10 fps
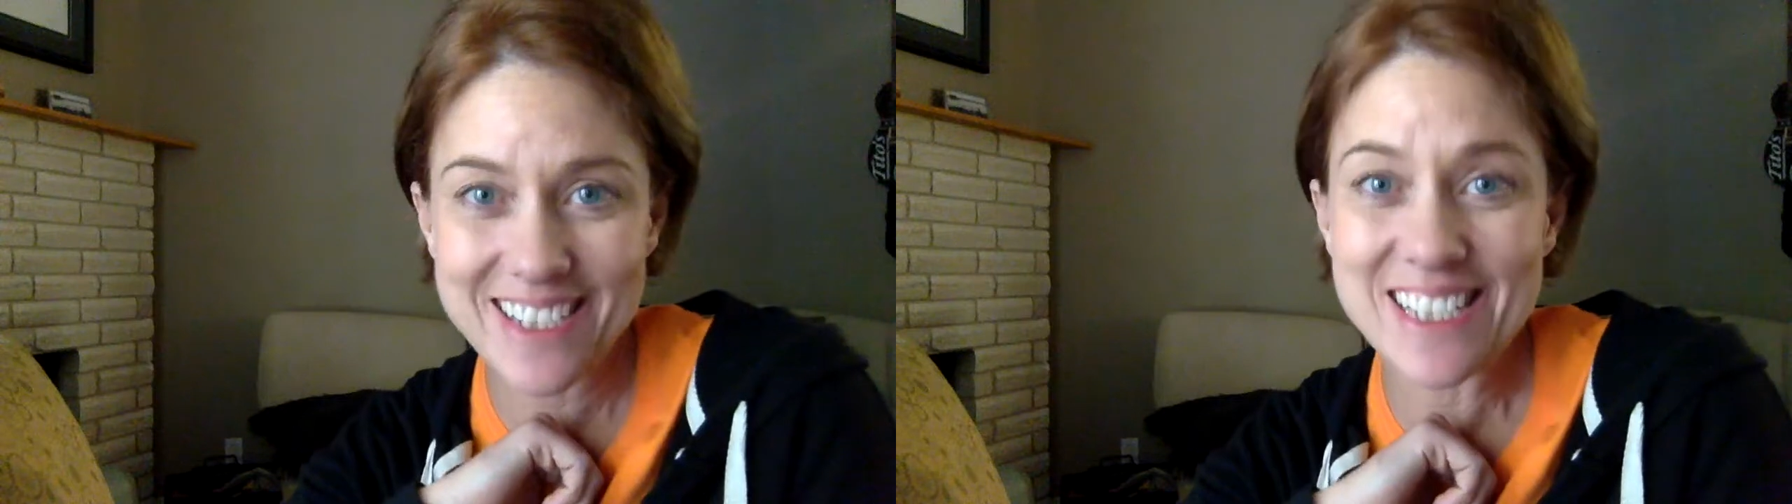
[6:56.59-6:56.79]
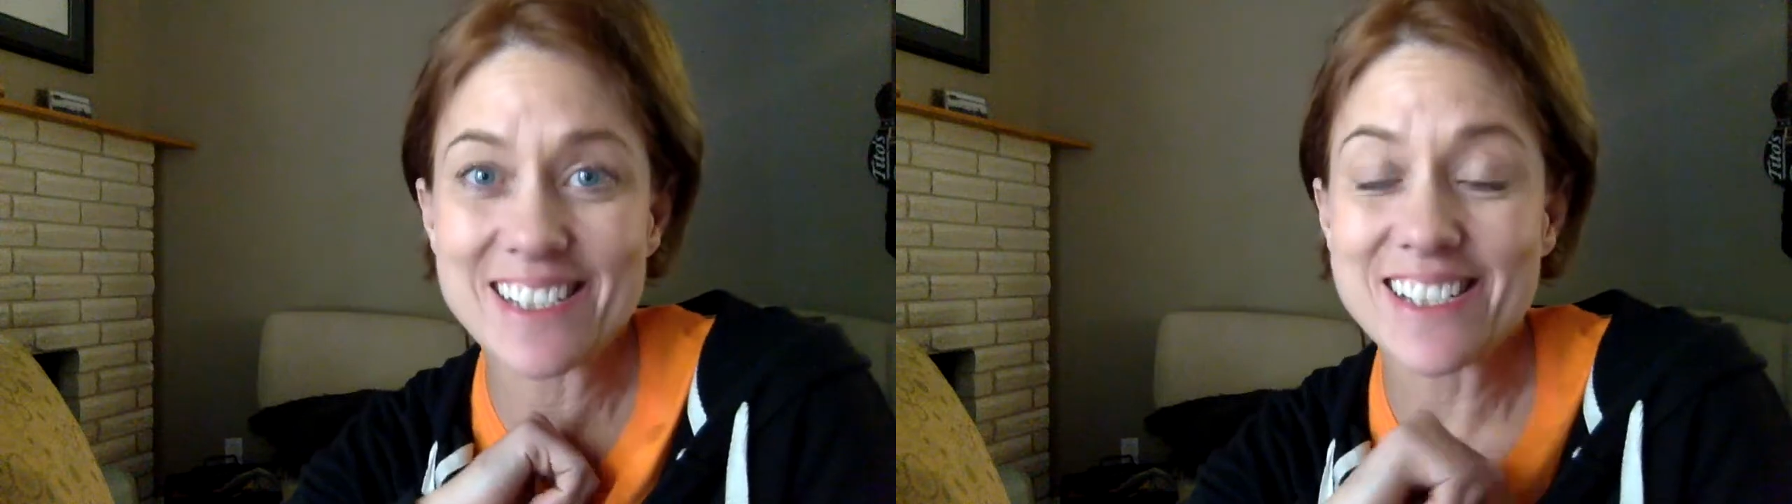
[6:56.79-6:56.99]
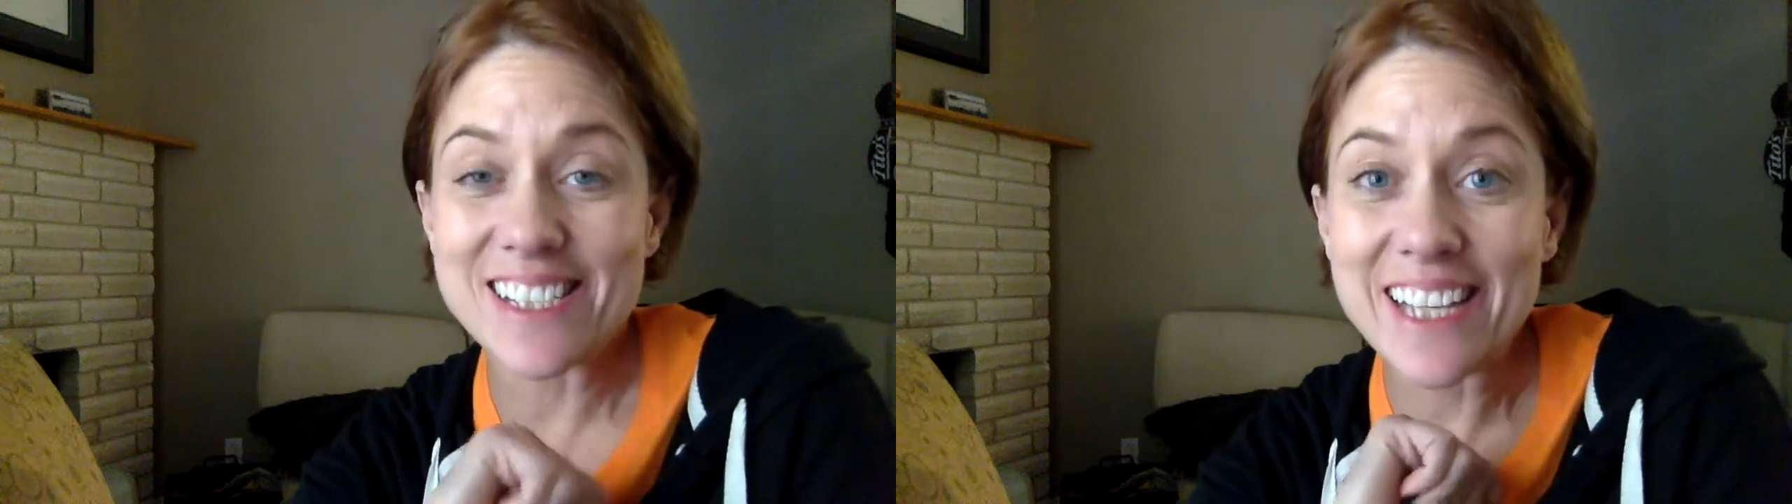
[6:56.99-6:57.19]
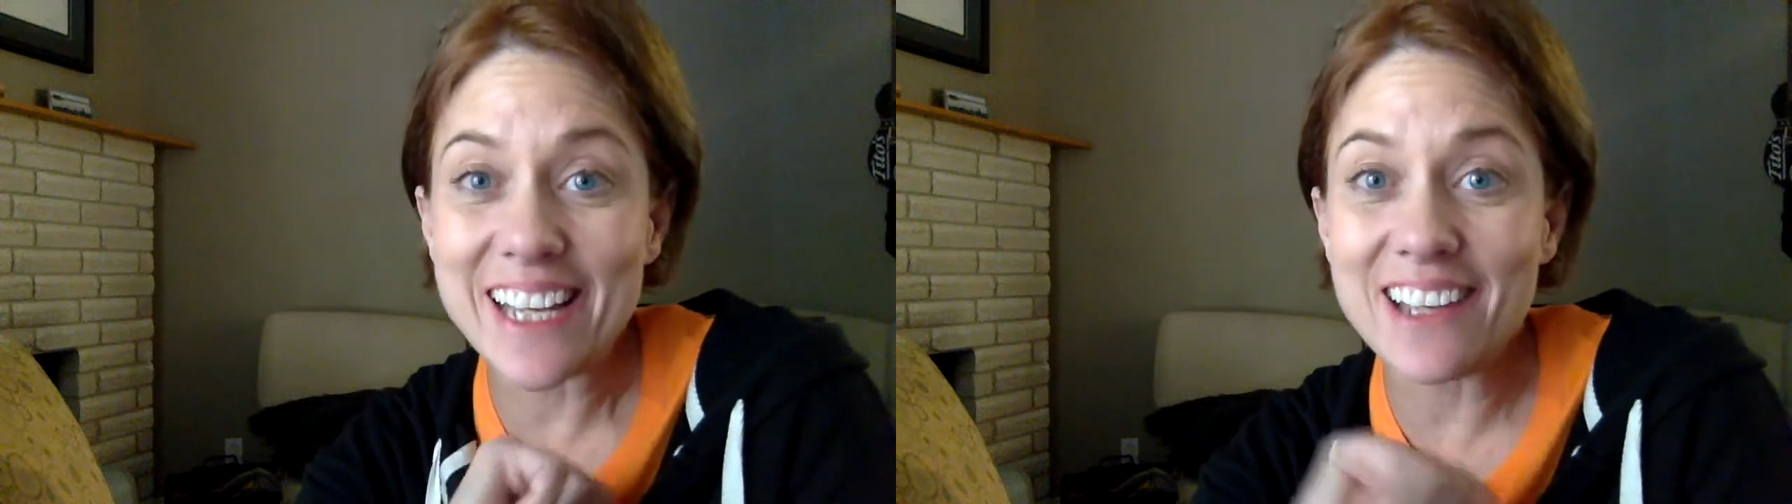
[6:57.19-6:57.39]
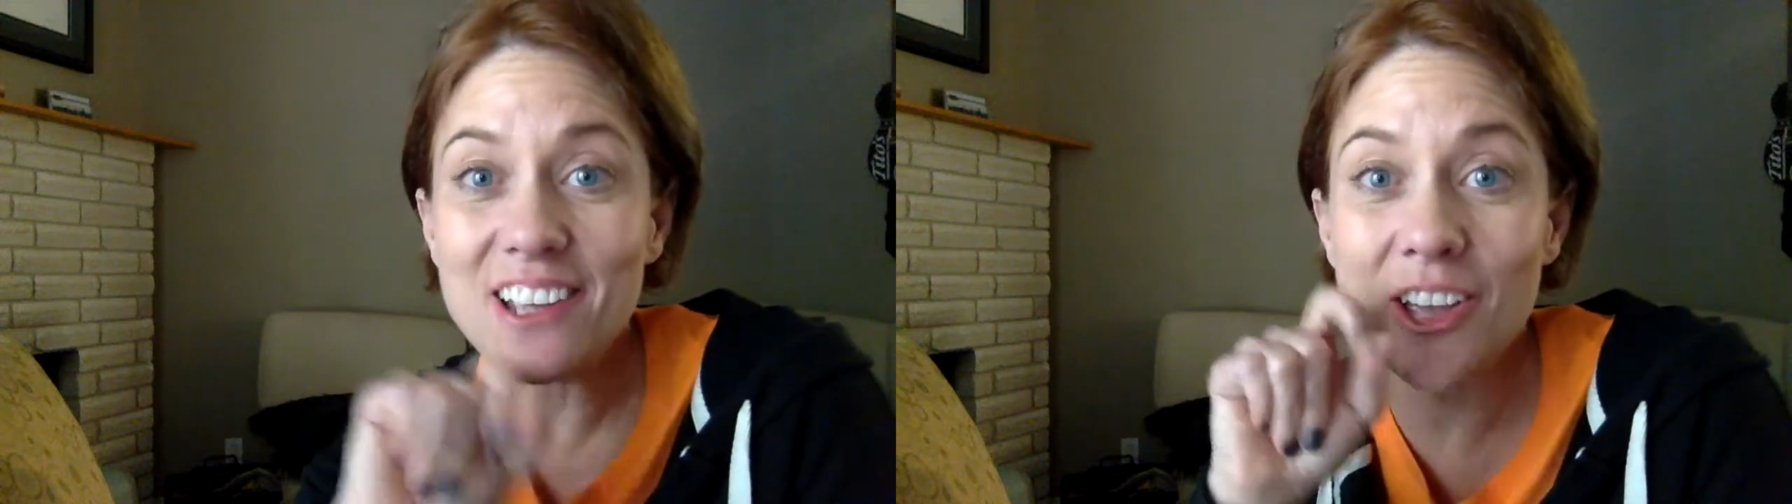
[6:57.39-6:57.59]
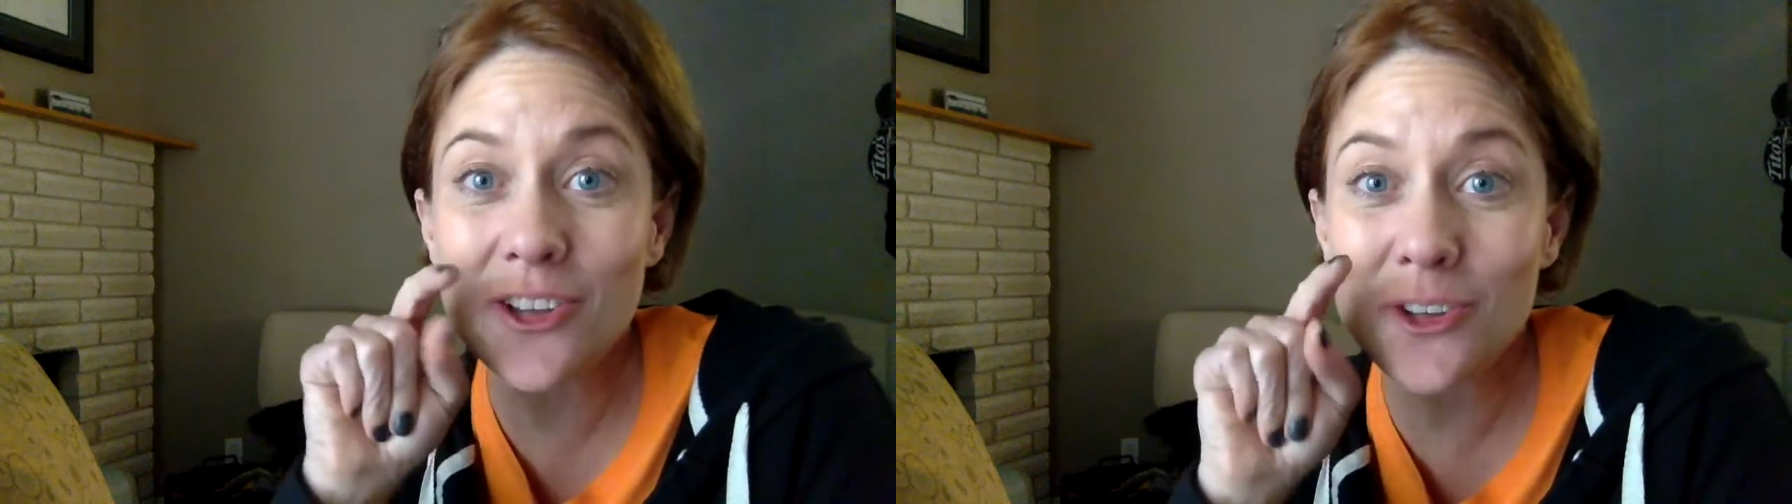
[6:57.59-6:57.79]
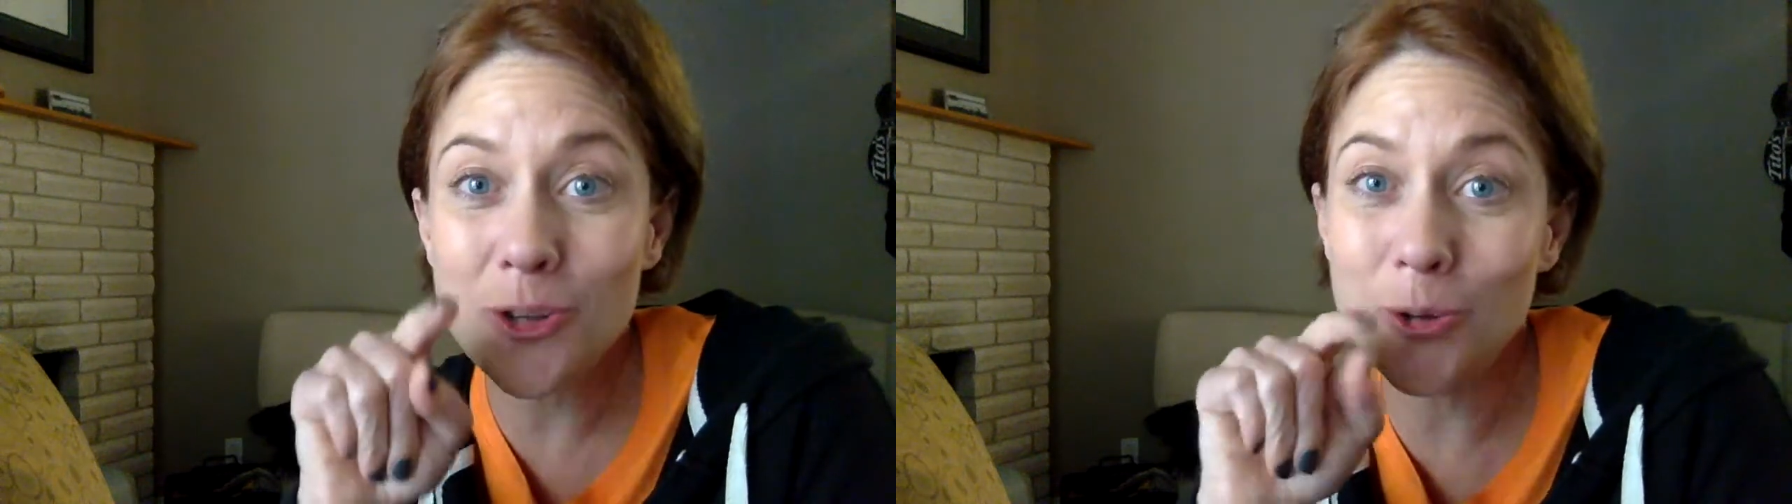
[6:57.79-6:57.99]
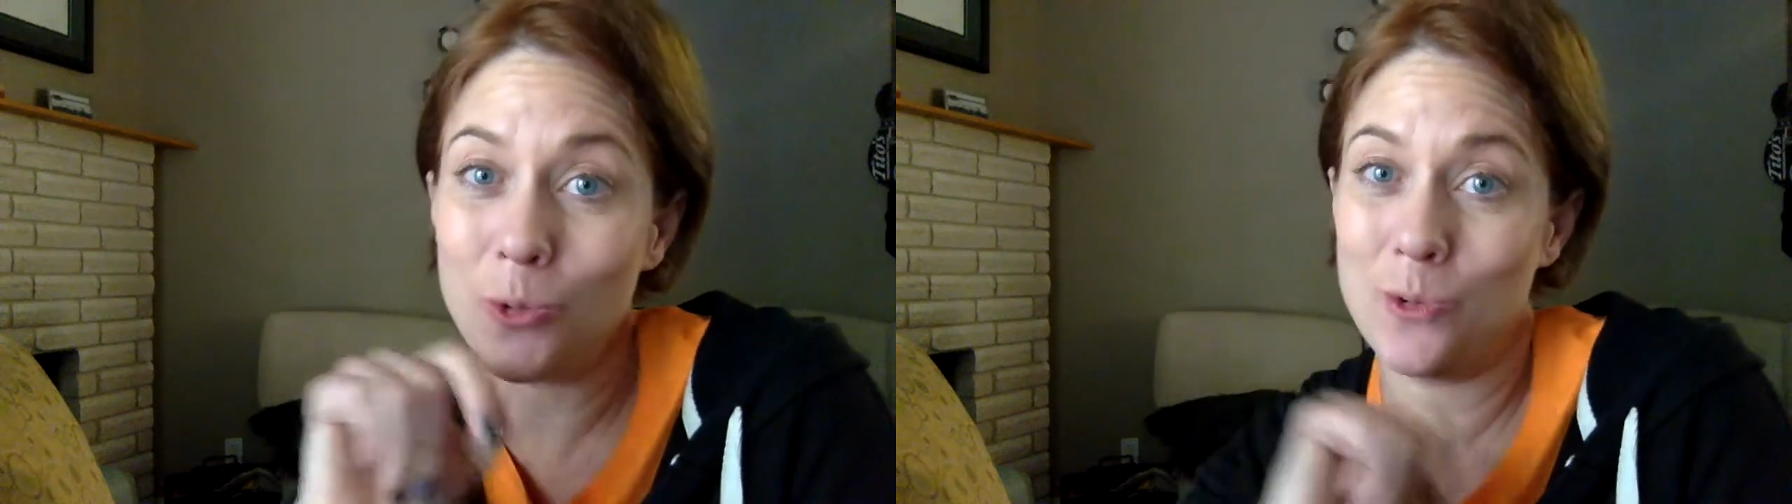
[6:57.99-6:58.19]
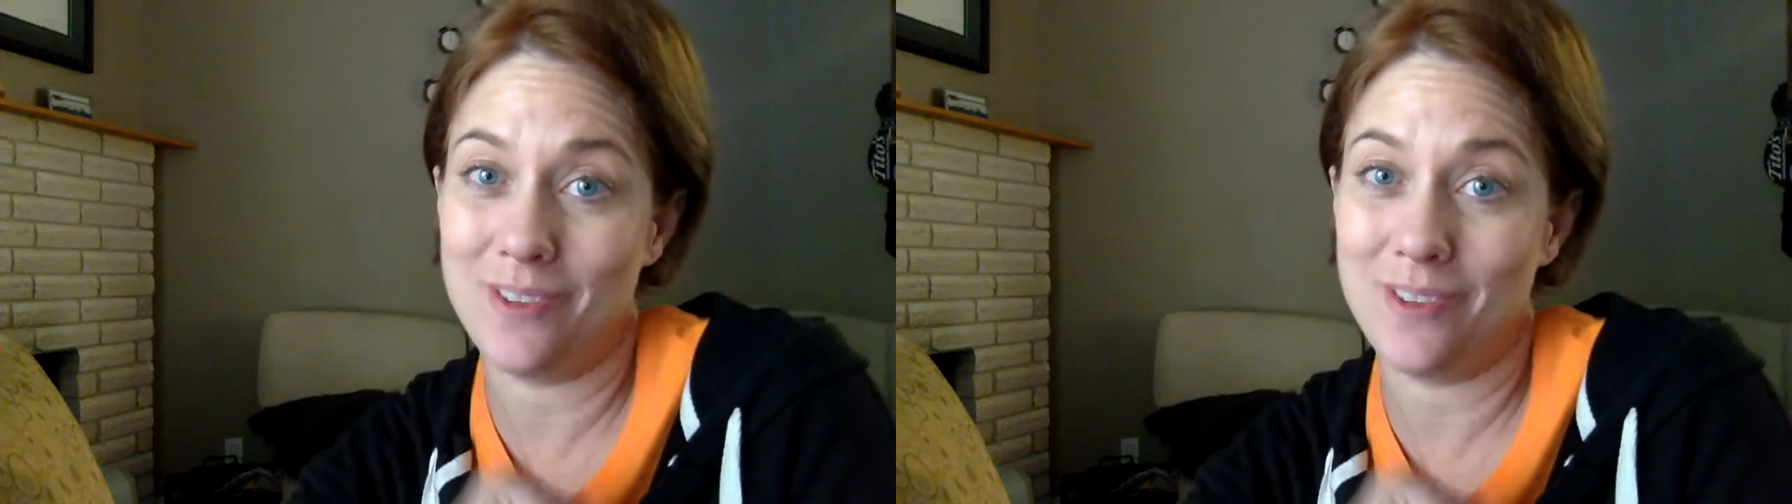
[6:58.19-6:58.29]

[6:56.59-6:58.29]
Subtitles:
to see you.